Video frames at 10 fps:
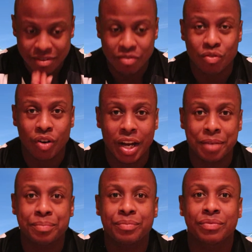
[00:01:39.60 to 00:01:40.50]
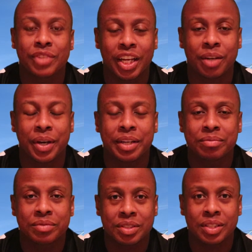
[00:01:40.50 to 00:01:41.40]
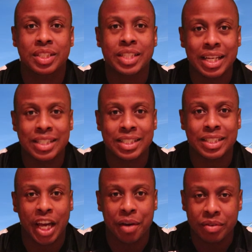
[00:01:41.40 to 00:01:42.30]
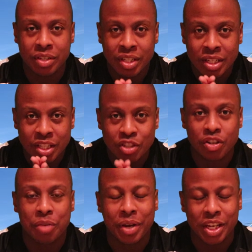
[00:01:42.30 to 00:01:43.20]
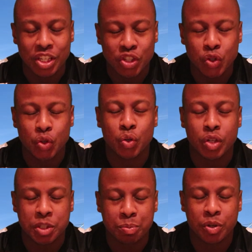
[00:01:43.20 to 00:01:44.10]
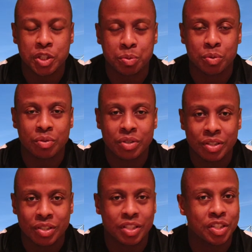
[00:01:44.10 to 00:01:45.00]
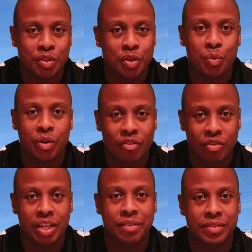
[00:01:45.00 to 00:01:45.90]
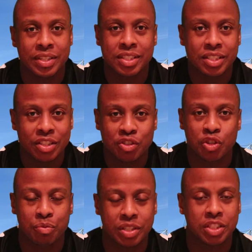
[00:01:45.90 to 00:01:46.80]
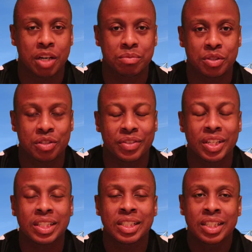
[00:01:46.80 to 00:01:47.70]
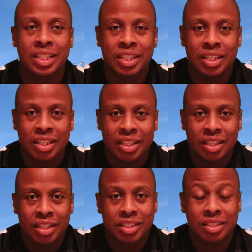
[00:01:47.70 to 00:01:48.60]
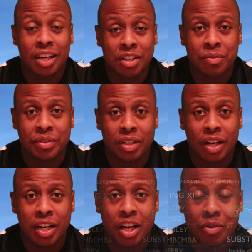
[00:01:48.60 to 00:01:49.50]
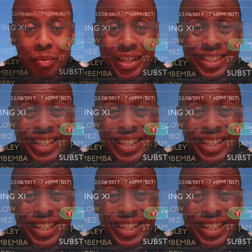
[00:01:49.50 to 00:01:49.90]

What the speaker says: Right, anyway, so let's get into this game. Try and make it as short as possible because I do not want to relive this too many times over. Starting off with the lineup, we made